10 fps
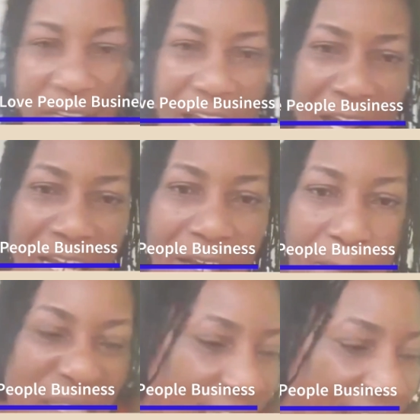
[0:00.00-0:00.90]
a corner,
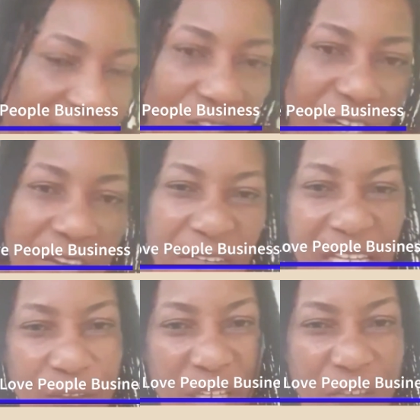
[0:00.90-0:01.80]
me can't see no
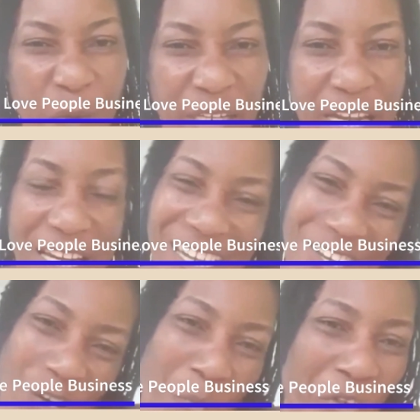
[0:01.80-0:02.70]
evidence we have pandana.
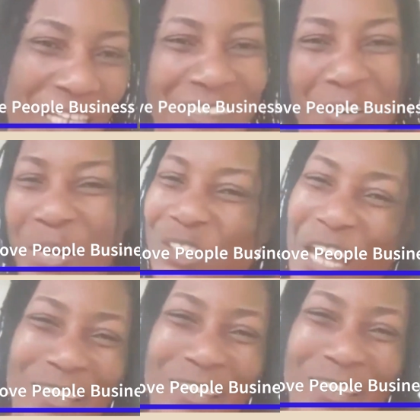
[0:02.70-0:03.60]
Then you come out as I no, I
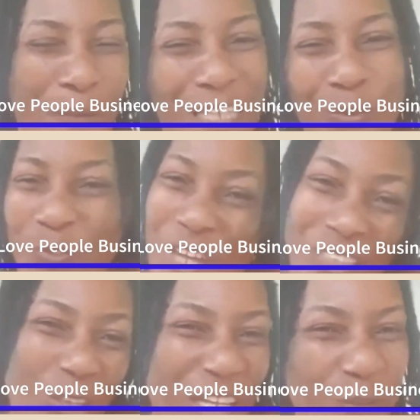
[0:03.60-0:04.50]
try use the pan soap, I try